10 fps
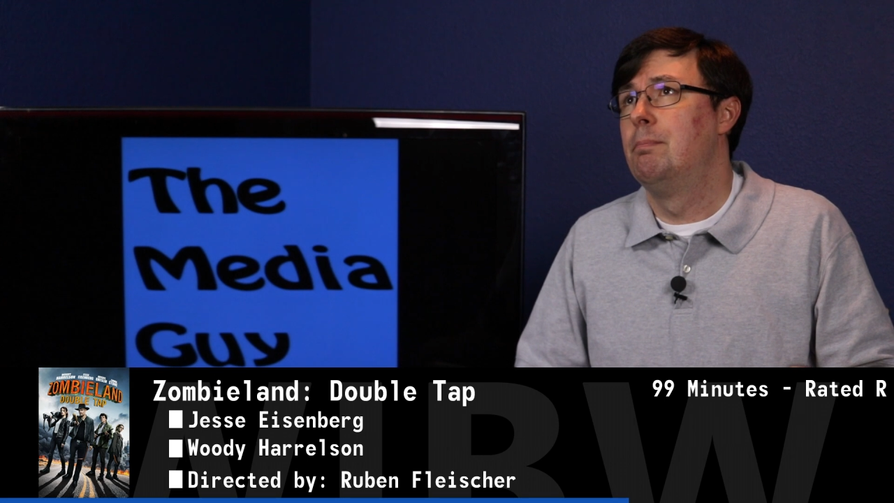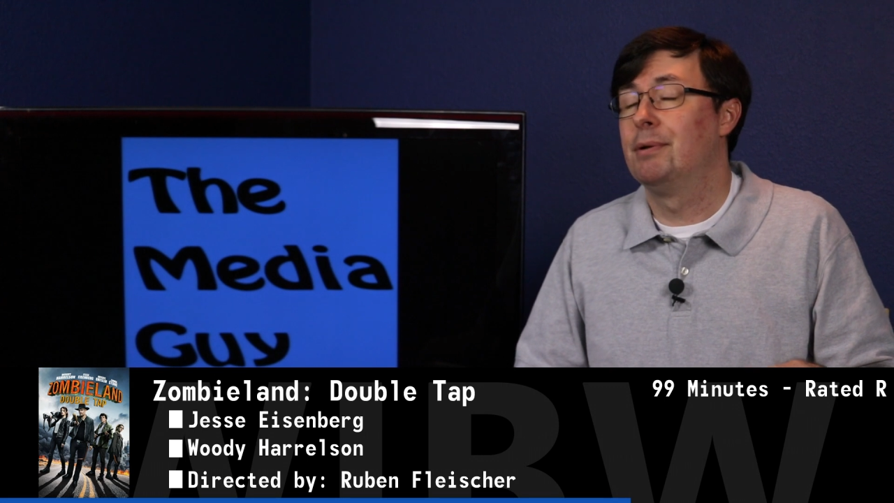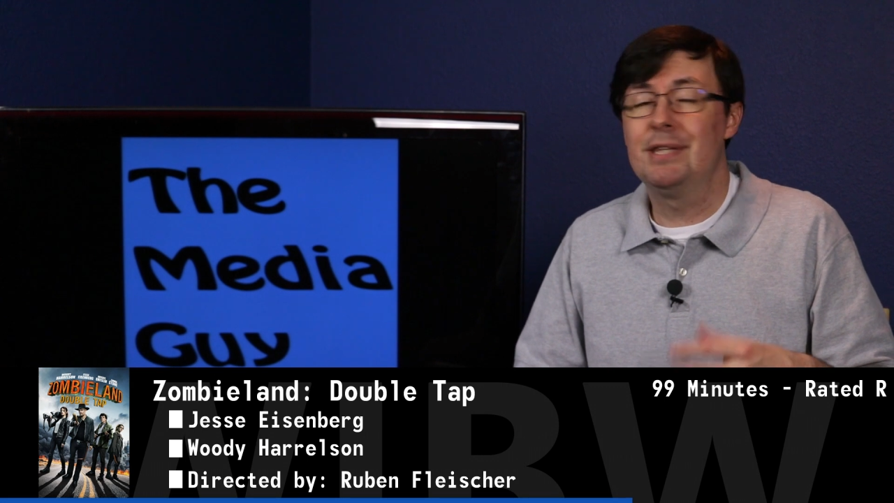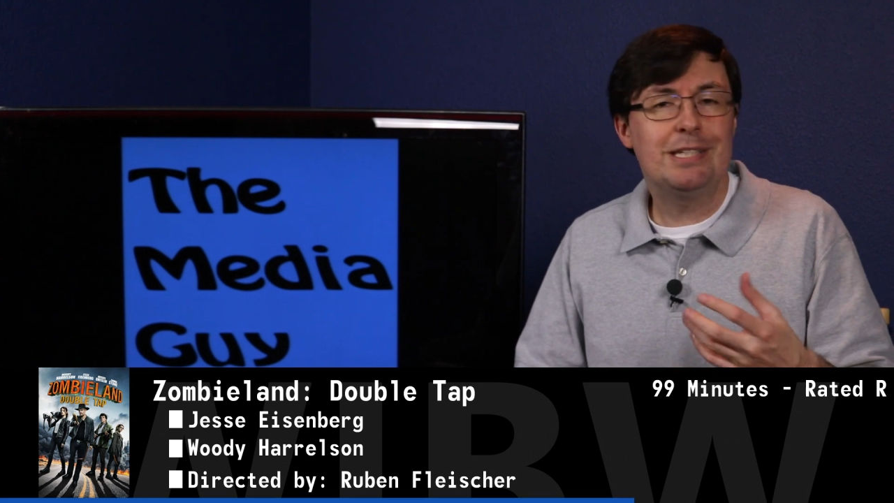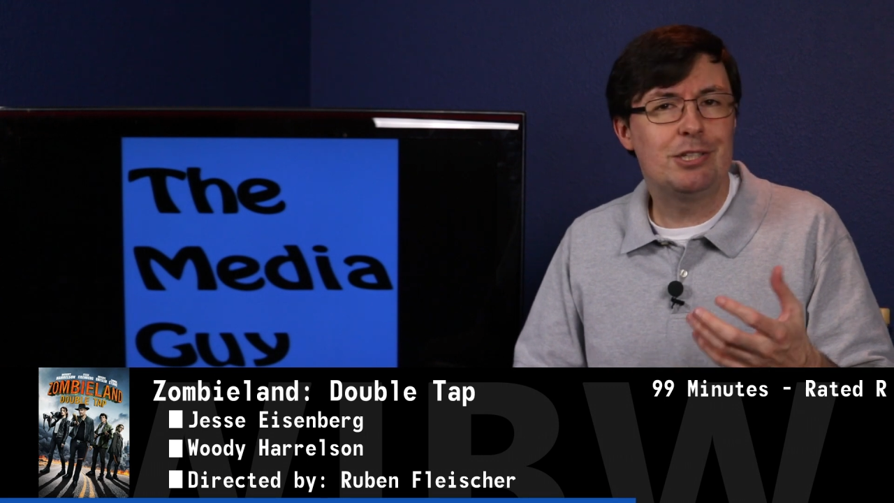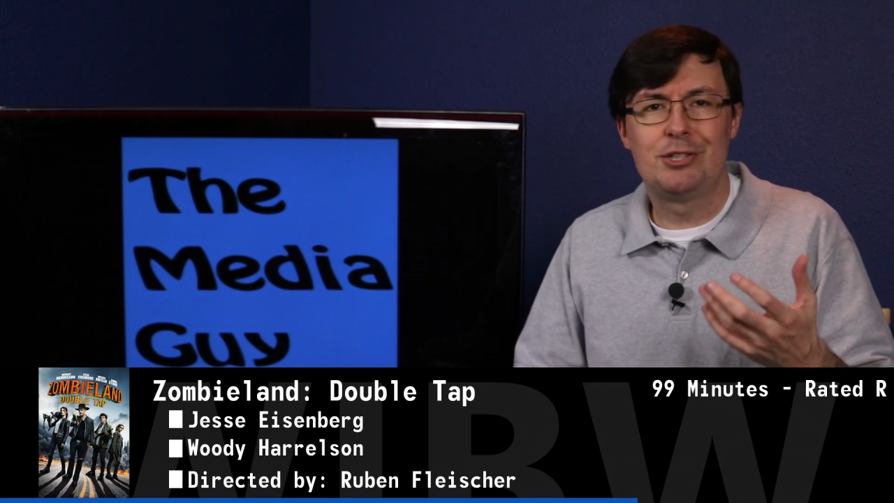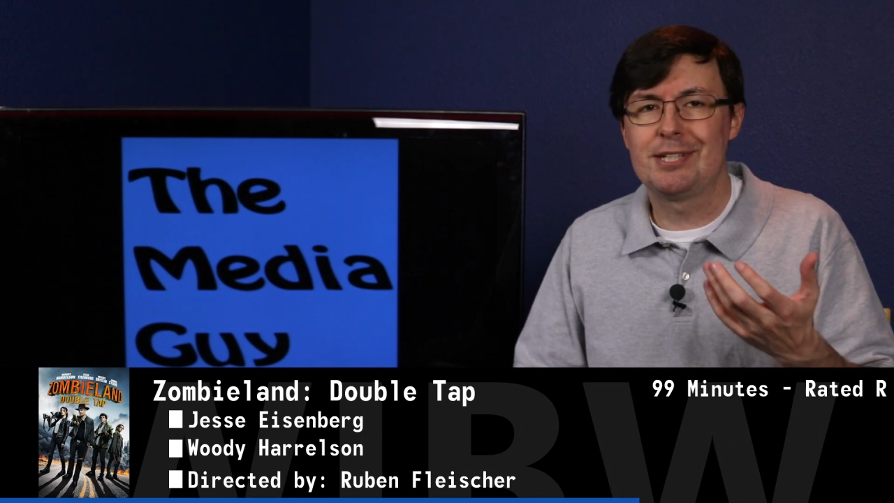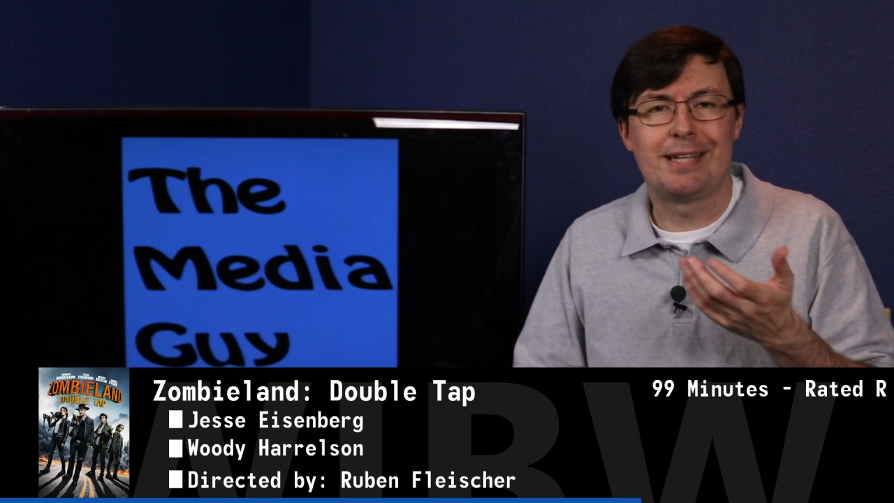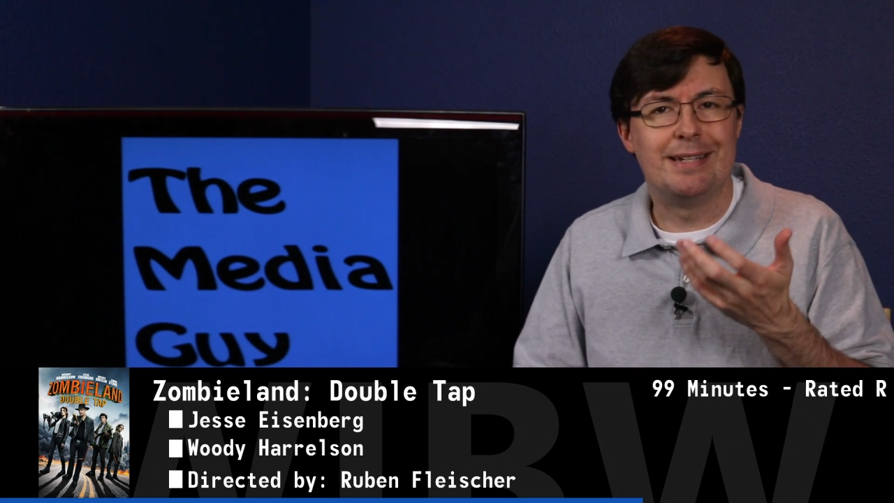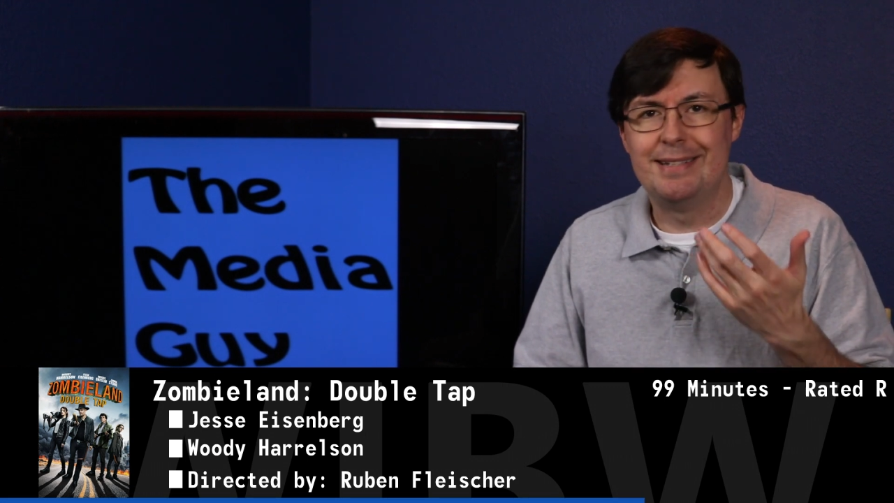But this is
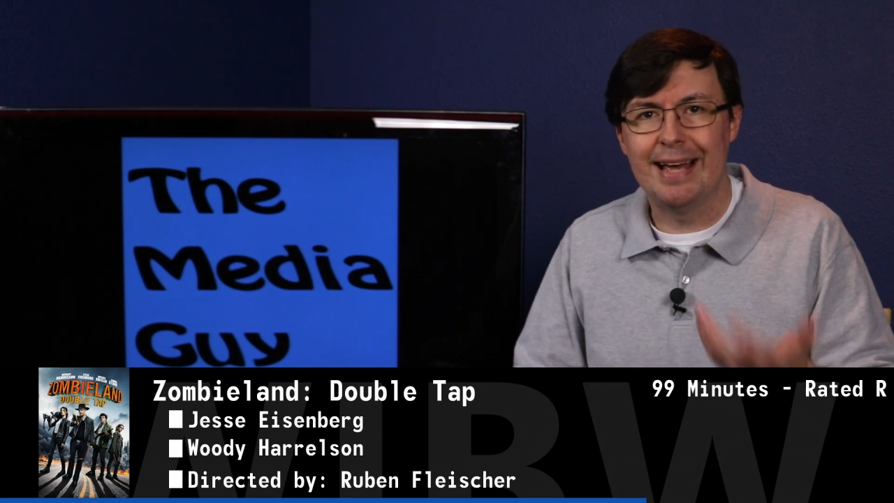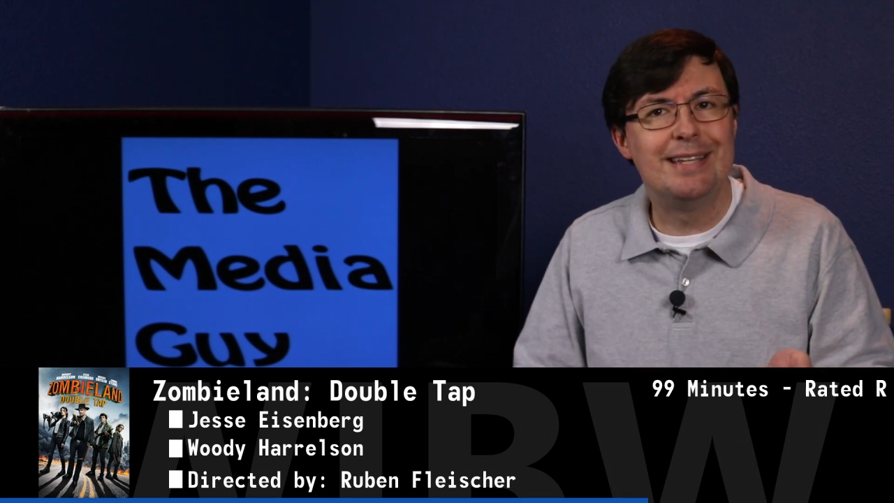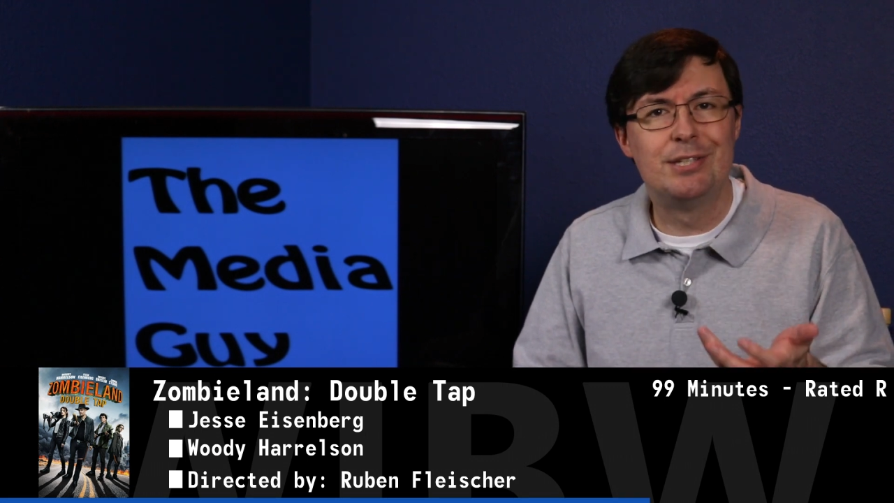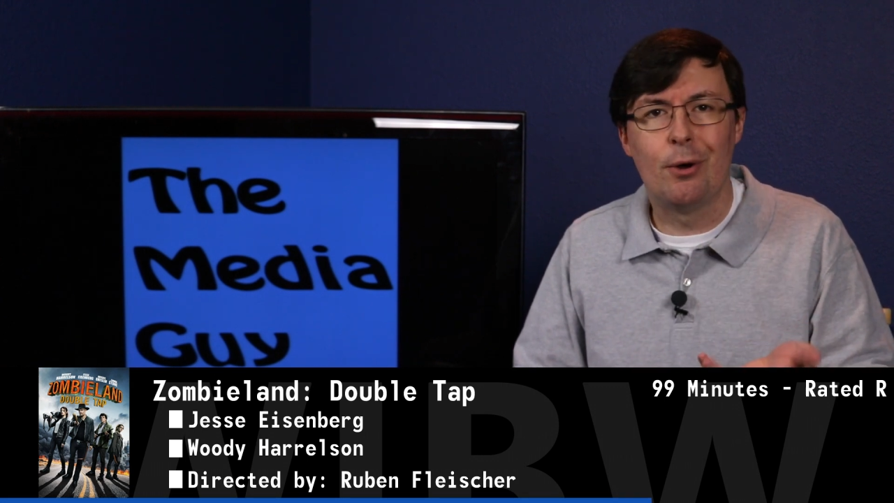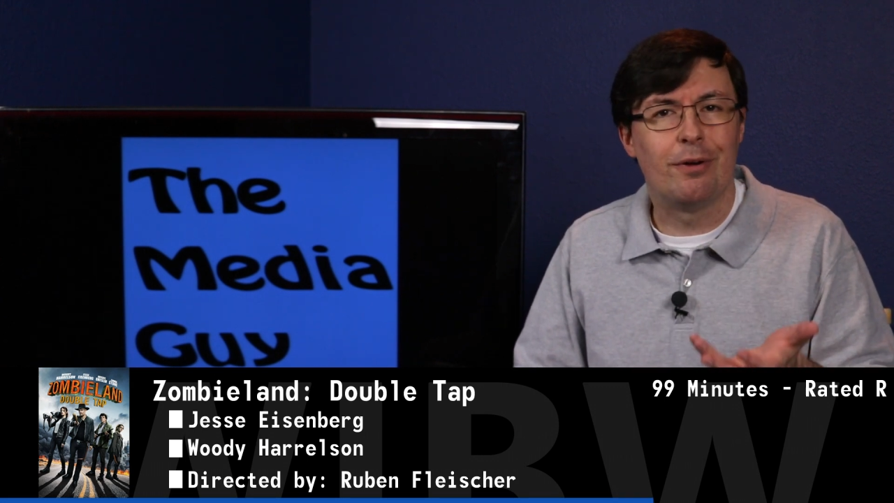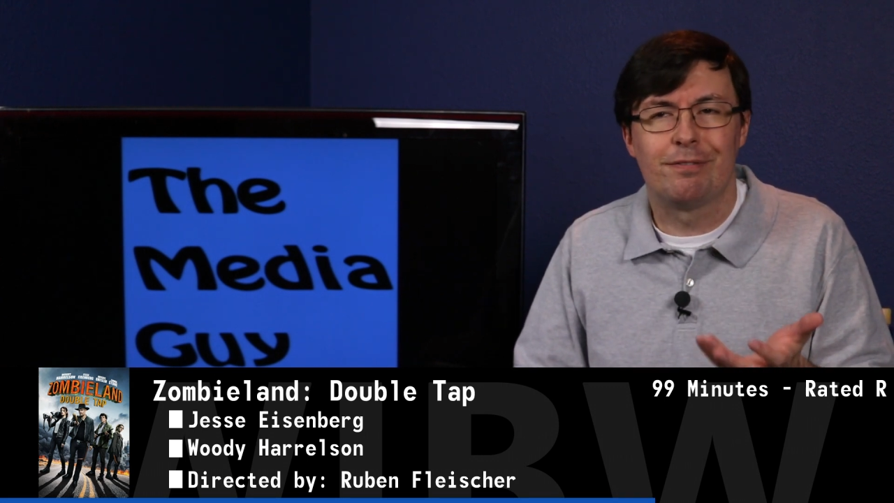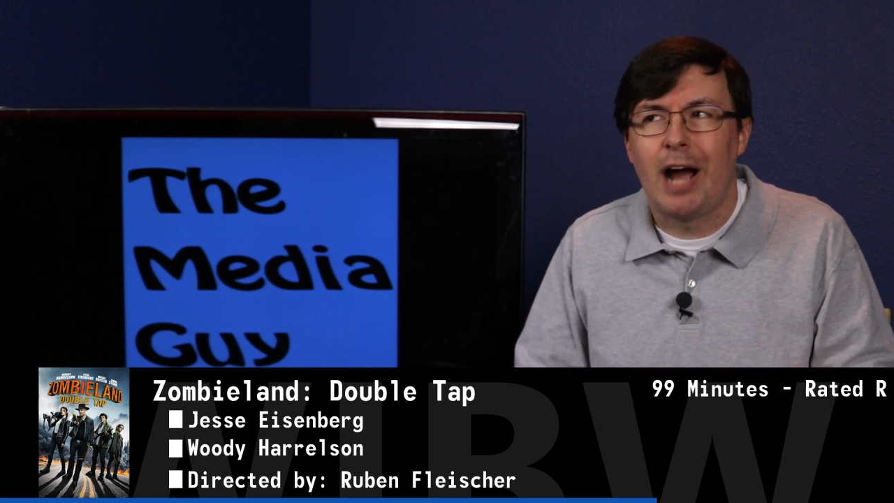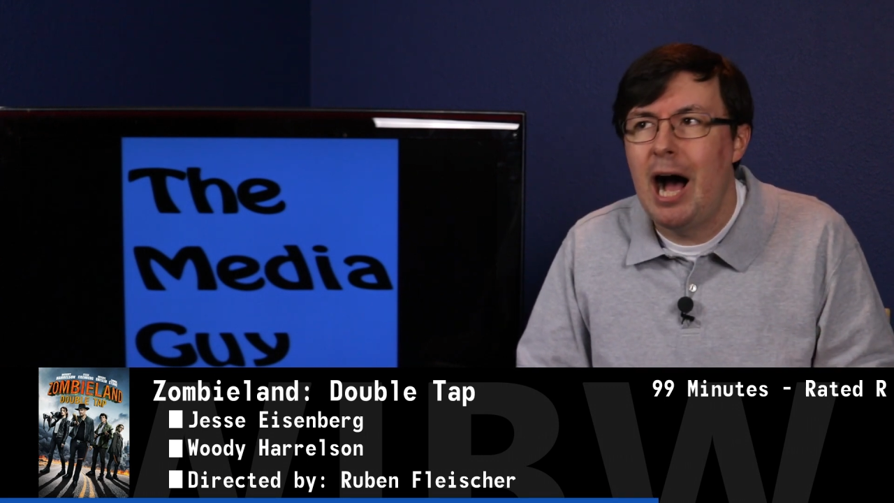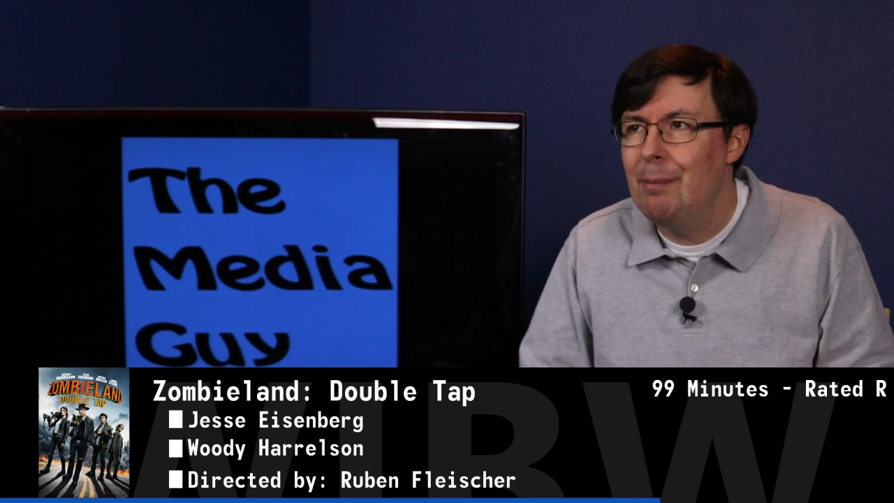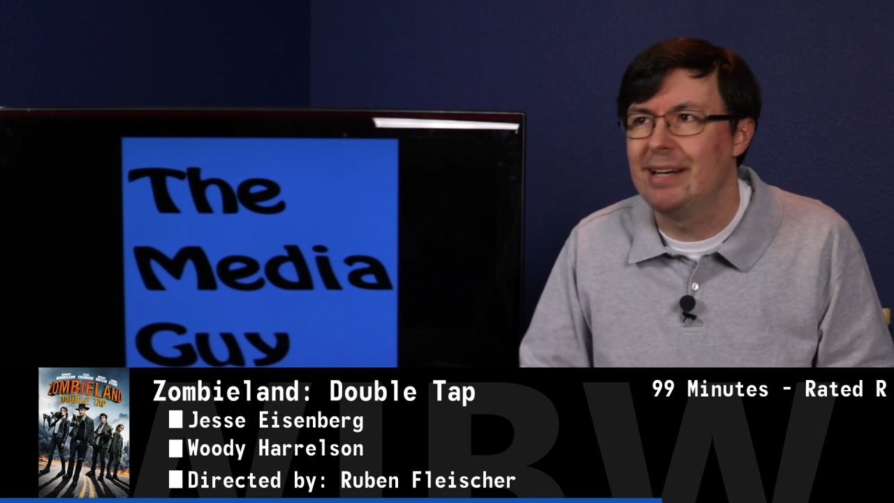just a dead zone of
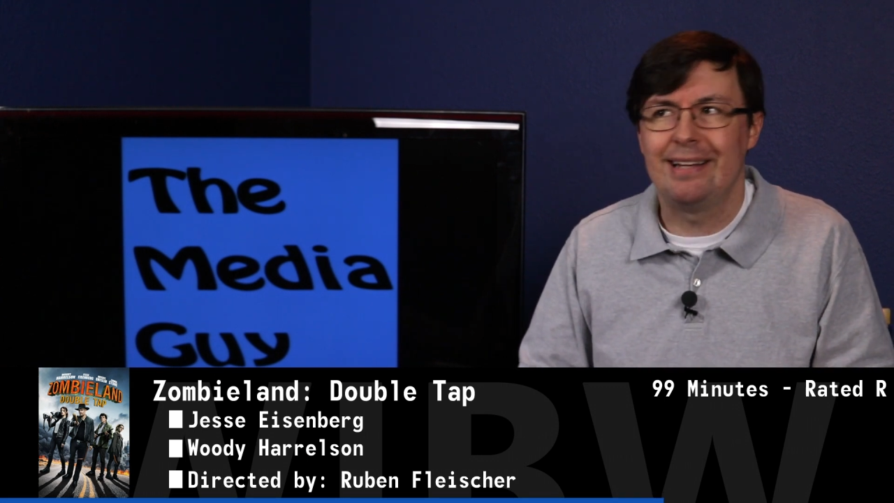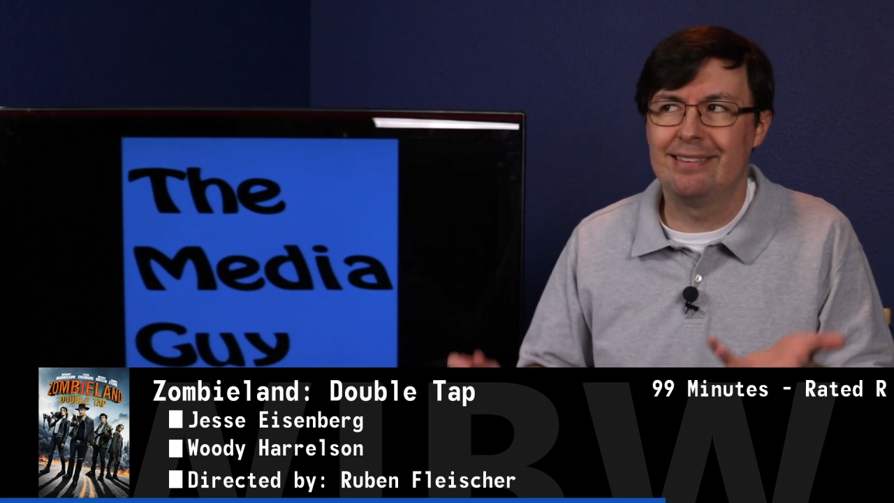comedy.